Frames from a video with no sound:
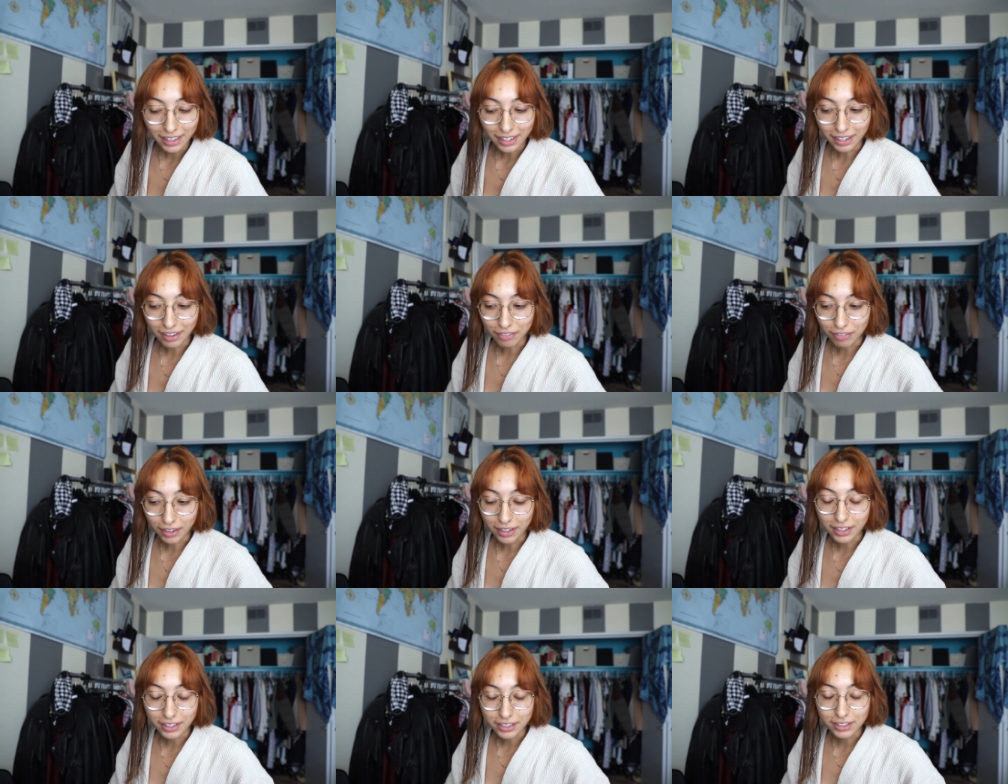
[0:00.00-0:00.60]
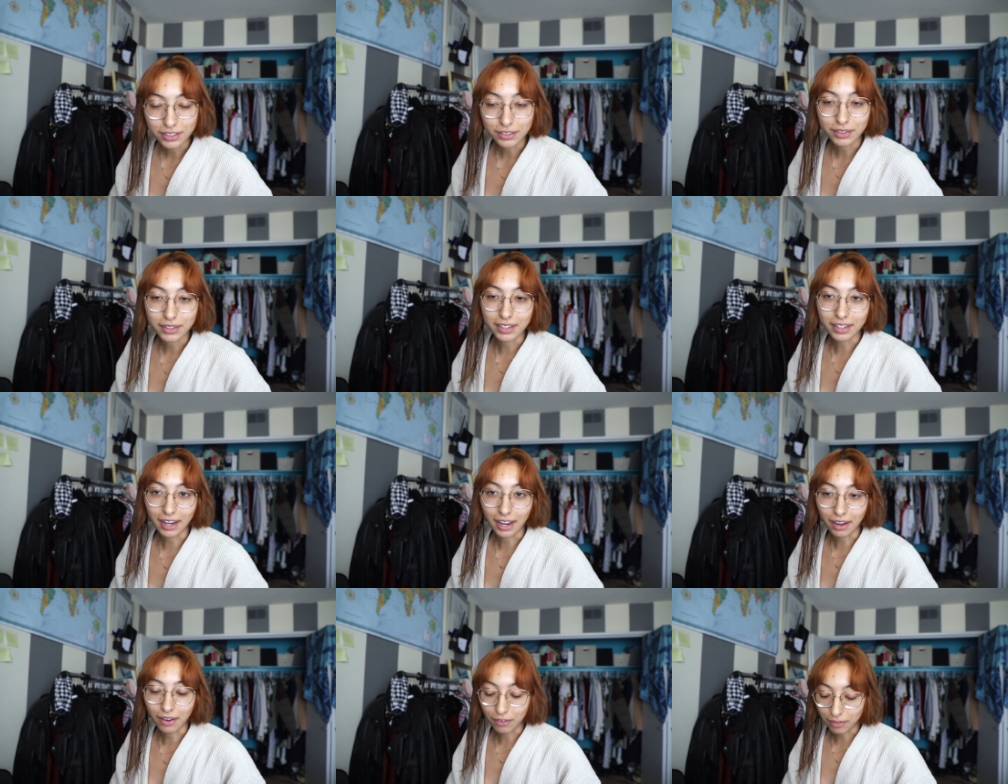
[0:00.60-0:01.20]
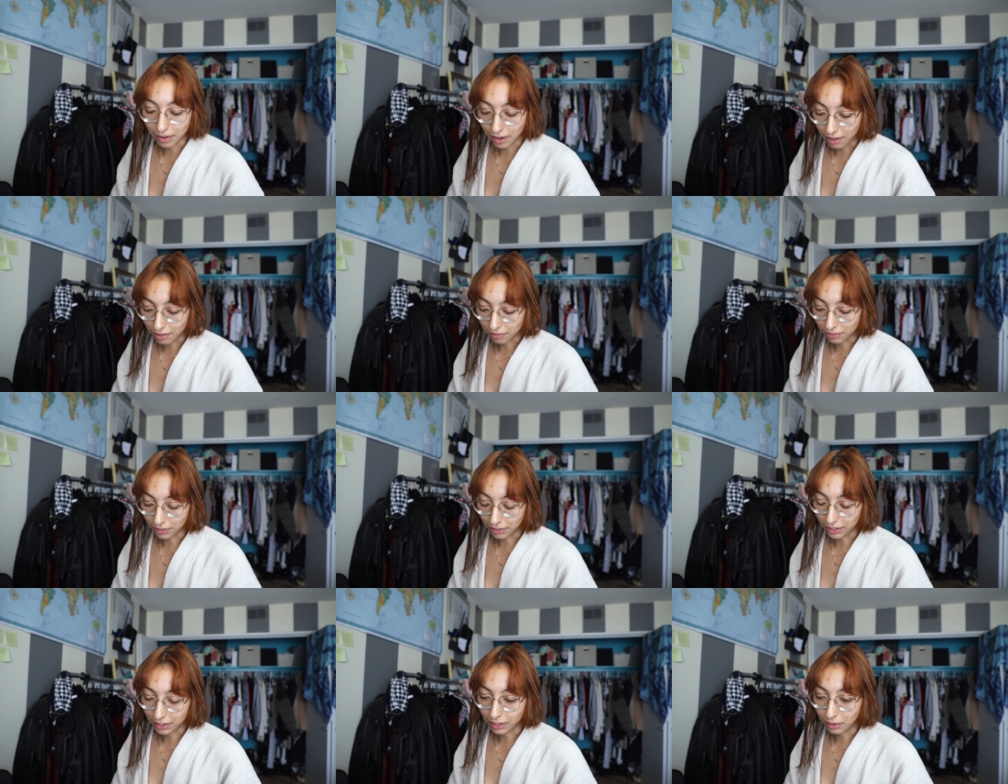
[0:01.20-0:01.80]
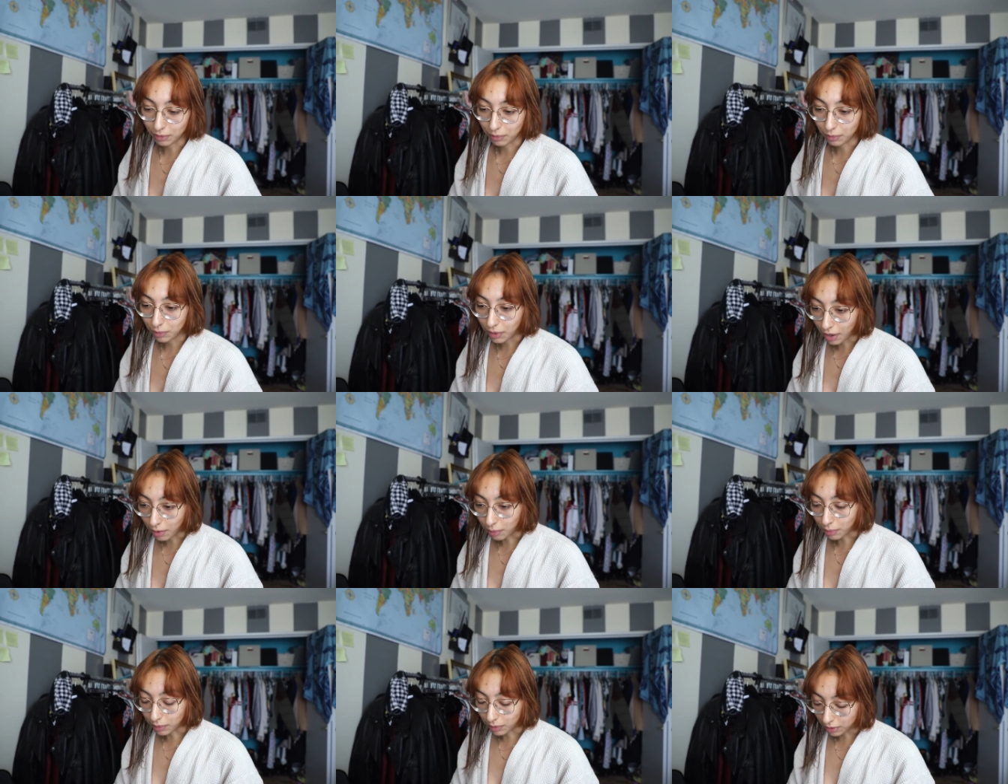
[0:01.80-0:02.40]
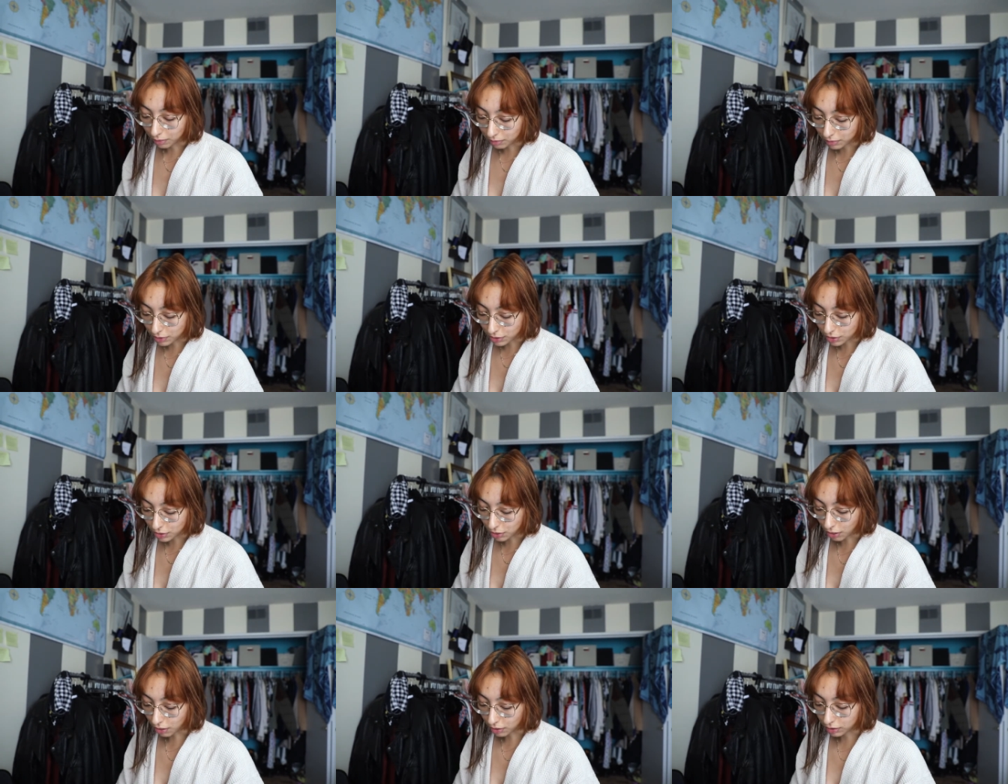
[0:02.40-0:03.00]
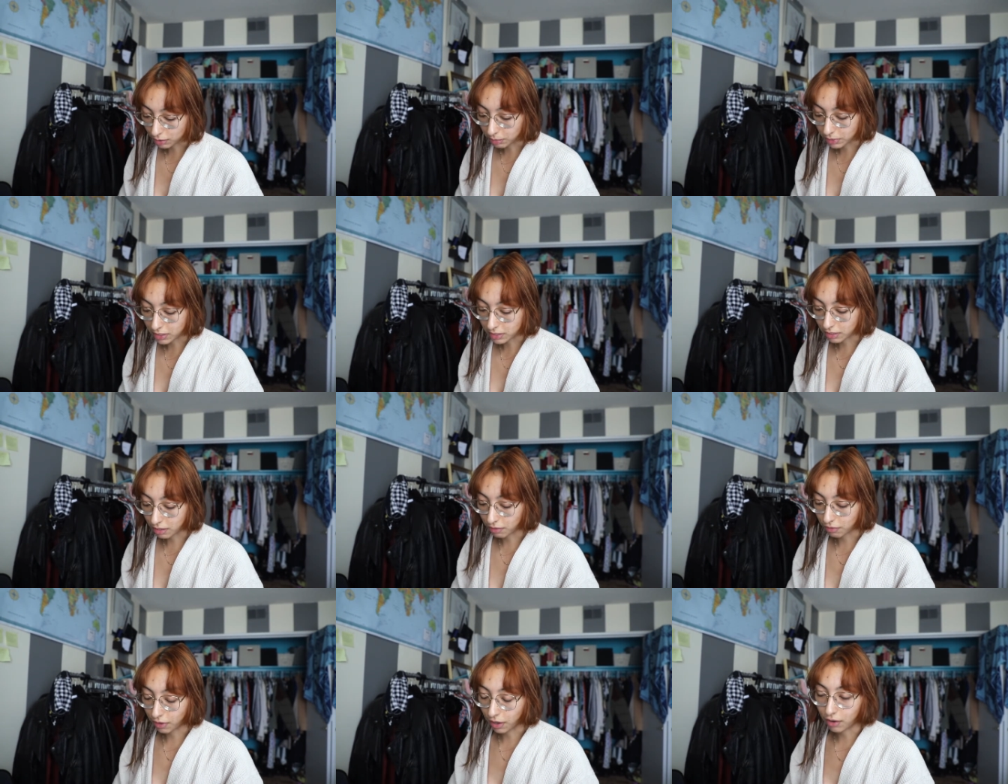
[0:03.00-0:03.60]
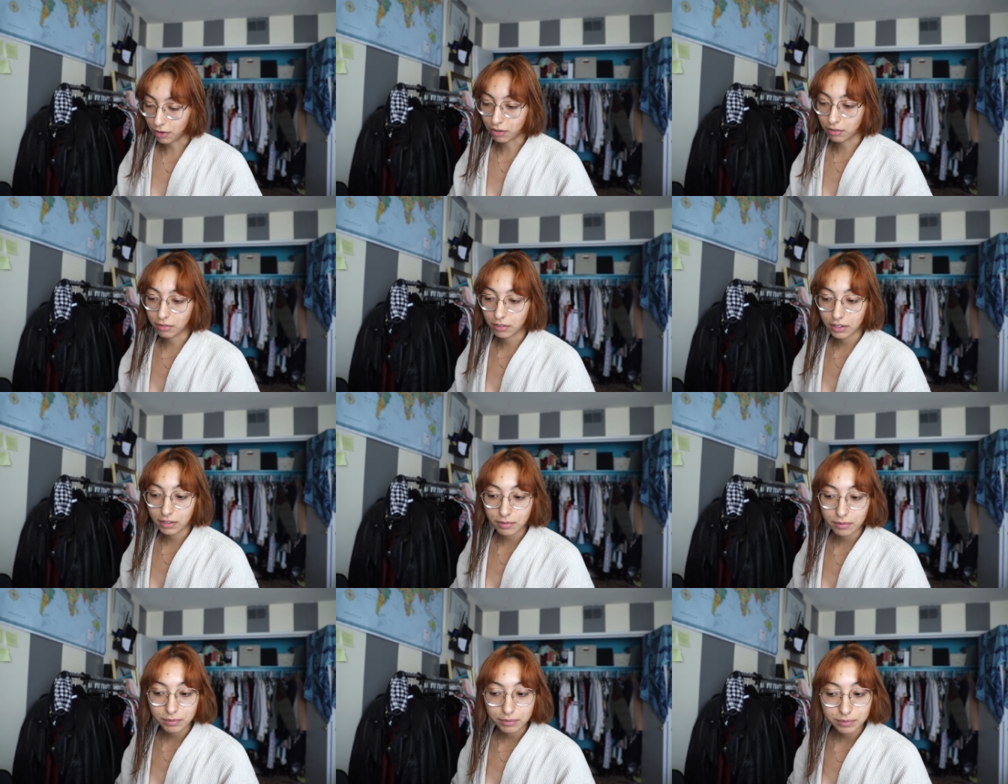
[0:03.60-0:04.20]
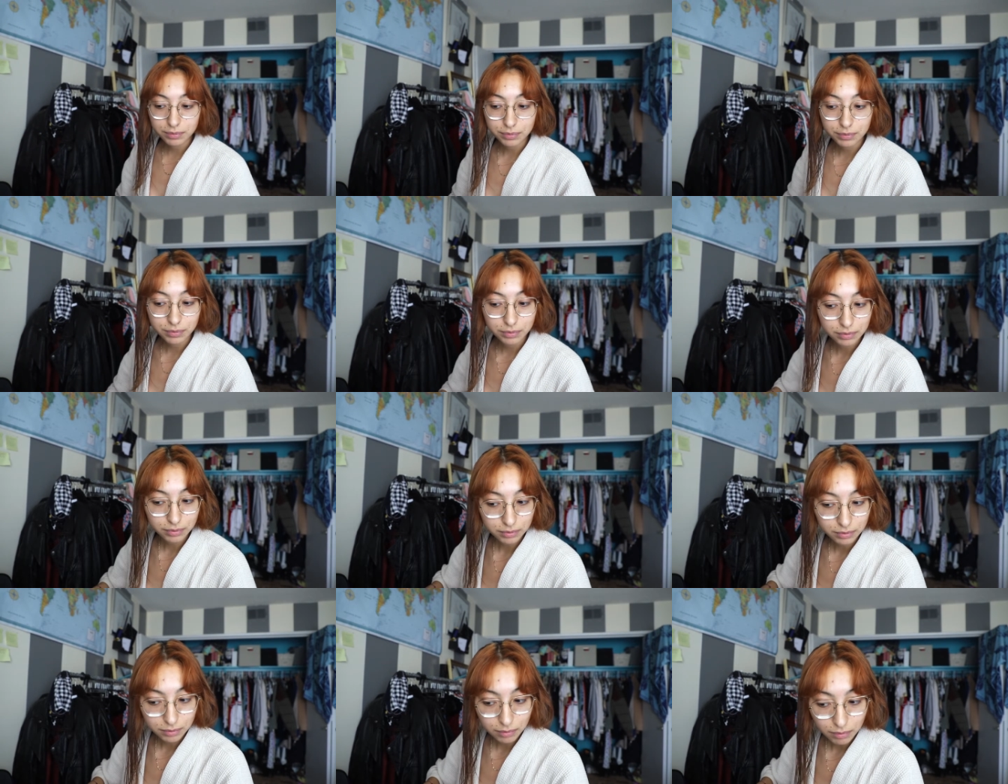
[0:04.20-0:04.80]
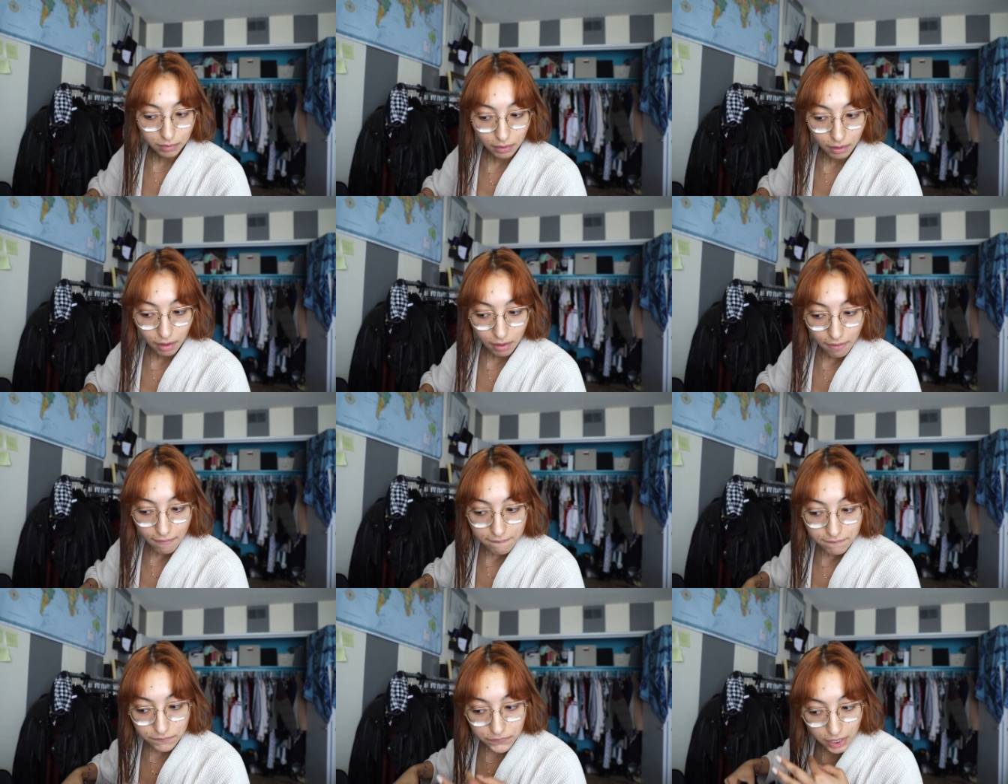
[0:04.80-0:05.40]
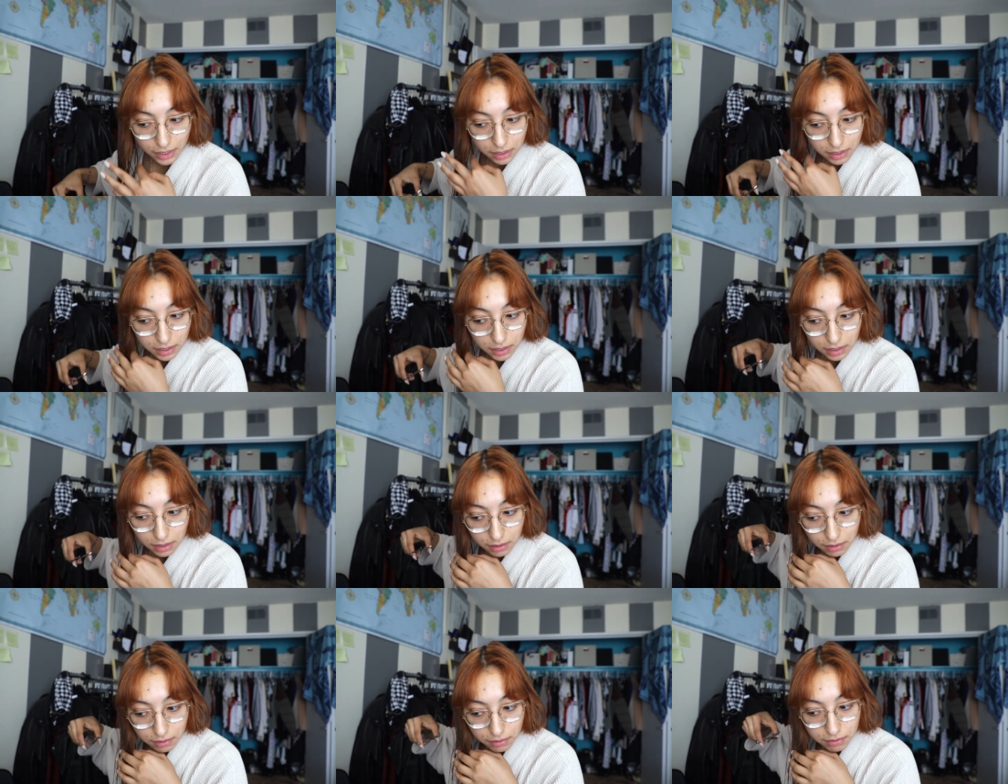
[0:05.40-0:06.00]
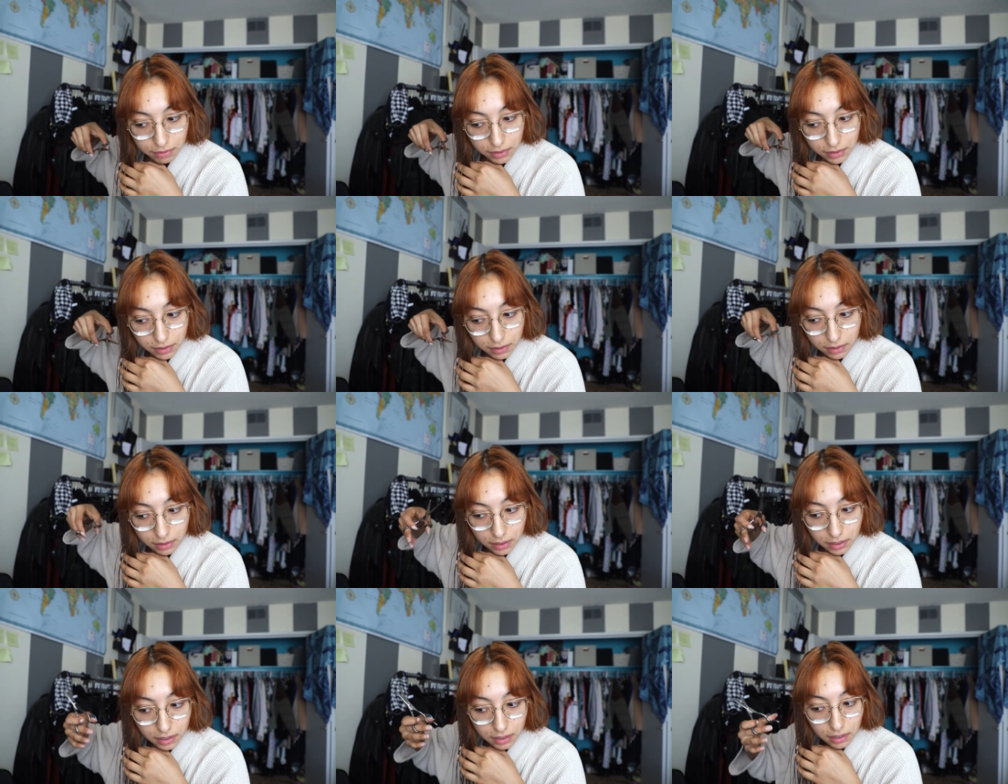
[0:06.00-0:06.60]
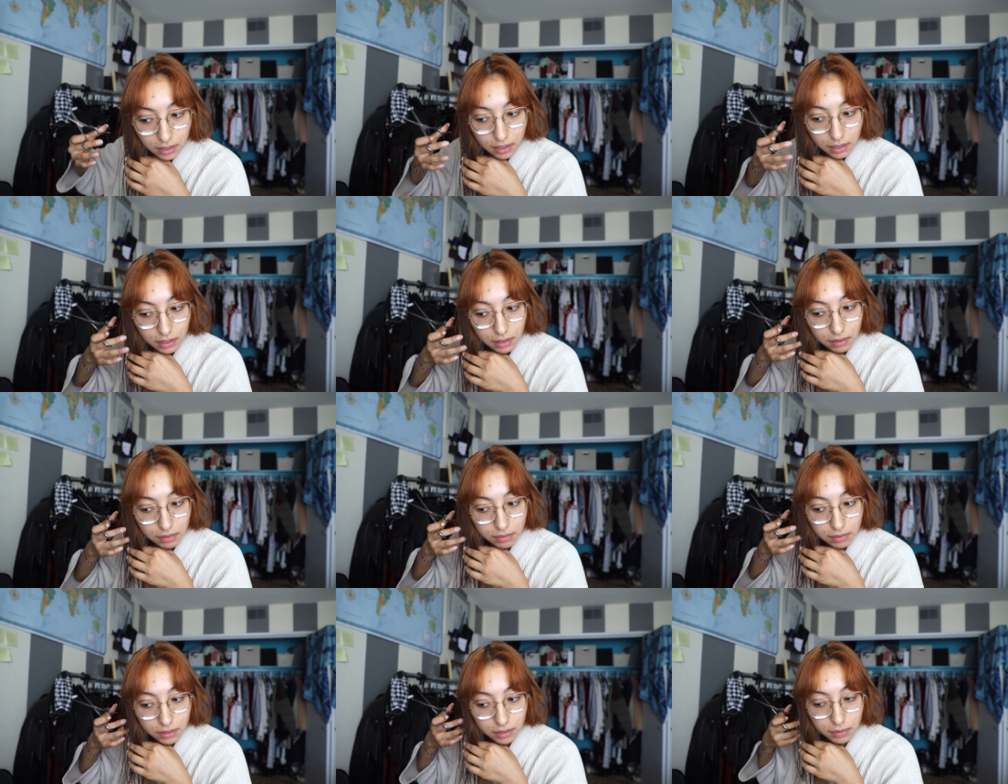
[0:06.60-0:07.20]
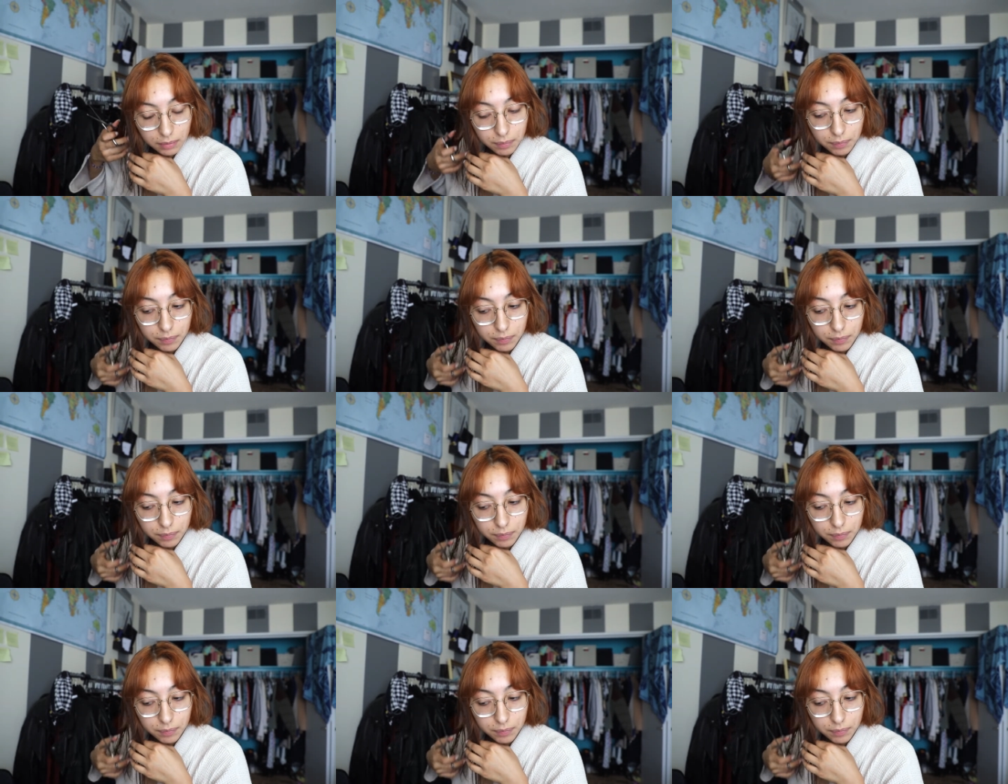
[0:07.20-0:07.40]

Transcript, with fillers: like, if I didn't do it now, I feel like it, I would have just talked myself out of it. But and ever